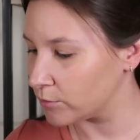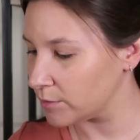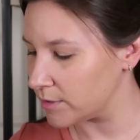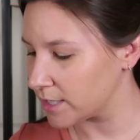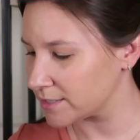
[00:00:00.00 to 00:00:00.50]
only
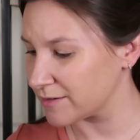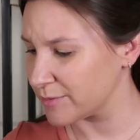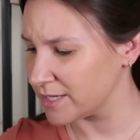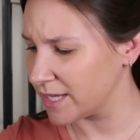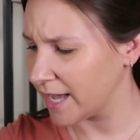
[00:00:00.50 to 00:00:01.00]
because I've
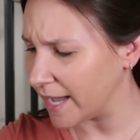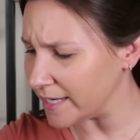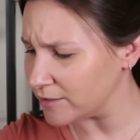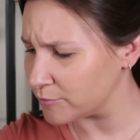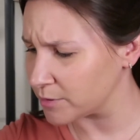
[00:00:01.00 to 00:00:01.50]
been
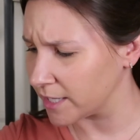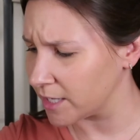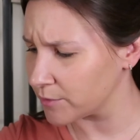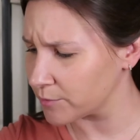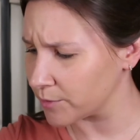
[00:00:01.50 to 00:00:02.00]
kind of
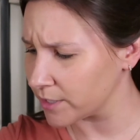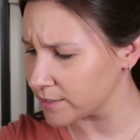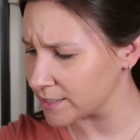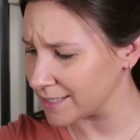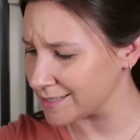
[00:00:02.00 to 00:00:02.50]
playing with
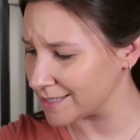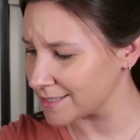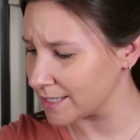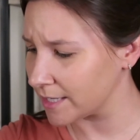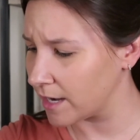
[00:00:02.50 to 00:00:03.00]
one, kind of
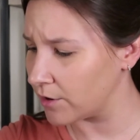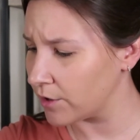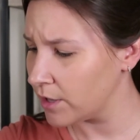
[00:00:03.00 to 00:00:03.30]
testing it out.